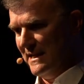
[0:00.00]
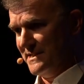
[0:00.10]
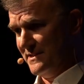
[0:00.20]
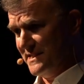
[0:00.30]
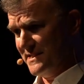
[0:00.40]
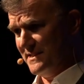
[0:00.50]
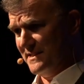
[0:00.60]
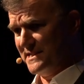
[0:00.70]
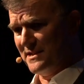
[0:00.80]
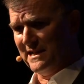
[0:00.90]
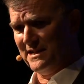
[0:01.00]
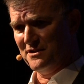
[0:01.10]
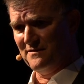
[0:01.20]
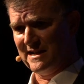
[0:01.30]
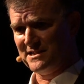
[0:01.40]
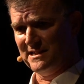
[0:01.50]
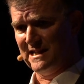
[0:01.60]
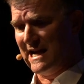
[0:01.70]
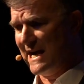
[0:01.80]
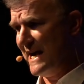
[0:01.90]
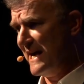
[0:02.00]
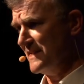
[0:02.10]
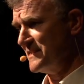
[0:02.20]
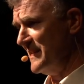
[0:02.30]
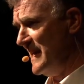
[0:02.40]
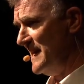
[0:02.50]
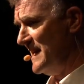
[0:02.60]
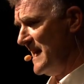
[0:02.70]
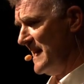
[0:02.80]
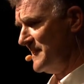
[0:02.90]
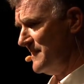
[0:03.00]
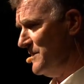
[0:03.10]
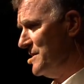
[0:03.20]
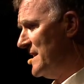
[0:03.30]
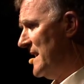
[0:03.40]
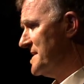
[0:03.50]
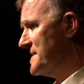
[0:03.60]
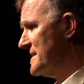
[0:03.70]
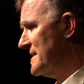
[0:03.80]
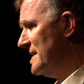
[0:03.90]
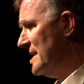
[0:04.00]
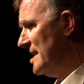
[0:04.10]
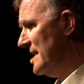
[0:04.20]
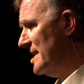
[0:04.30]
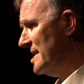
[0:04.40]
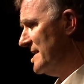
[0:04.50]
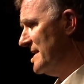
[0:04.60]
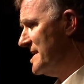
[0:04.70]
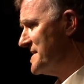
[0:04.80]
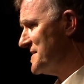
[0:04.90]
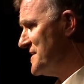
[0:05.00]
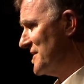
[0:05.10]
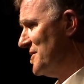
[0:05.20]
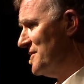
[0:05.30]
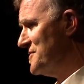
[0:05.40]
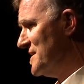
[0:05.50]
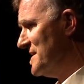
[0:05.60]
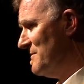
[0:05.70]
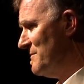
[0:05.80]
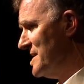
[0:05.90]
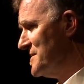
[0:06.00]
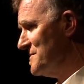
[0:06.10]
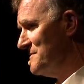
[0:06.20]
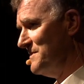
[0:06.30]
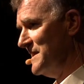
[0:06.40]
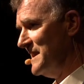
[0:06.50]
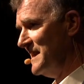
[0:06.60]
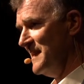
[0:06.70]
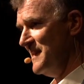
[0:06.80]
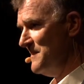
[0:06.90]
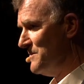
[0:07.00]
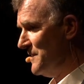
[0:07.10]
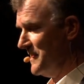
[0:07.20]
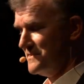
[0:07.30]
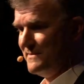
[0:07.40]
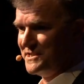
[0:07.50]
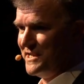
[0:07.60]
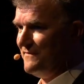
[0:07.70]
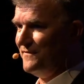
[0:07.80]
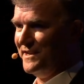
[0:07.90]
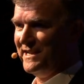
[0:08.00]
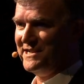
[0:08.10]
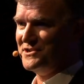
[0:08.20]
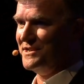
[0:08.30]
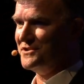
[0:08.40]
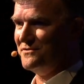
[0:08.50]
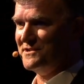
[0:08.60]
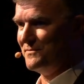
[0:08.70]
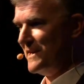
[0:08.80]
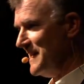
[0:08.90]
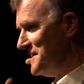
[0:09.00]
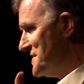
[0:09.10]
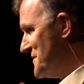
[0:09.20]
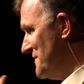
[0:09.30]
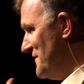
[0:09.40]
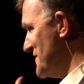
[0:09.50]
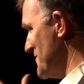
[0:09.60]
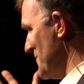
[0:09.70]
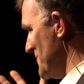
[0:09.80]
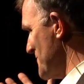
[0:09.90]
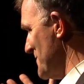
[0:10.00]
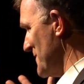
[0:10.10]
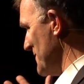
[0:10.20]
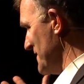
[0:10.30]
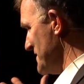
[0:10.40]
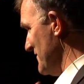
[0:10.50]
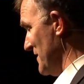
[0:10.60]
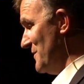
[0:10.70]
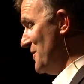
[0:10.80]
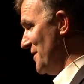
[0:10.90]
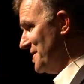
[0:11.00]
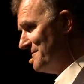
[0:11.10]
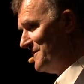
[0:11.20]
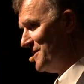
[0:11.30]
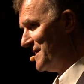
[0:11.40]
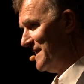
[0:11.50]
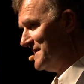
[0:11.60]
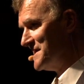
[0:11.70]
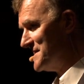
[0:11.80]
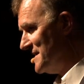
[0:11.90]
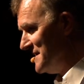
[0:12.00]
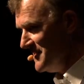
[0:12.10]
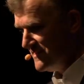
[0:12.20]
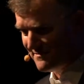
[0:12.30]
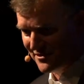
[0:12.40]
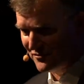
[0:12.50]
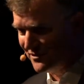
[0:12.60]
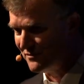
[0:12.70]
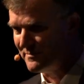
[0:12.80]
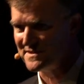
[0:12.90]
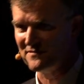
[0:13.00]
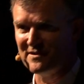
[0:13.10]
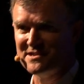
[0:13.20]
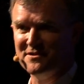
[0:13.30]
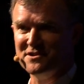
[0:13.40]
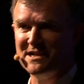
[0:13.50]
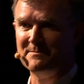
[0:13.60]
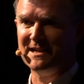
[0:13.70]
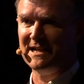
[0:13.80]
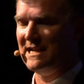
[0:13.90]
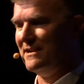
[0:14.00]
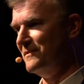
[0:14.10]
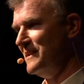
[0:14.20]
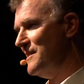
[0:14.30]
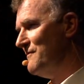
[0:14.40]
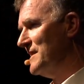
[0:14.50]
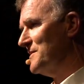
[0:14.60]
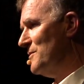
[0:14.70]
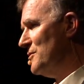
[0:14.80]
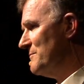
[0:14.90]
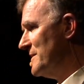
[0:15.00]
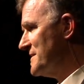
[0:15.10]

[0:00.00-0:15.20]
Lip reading: So this idea of actually the heart and how the heart communicates is a technology that we should be putting as much effort and energy into as we are this sort of external superconnectivity. We're not yet. There's little bits of research happening here and there around the world.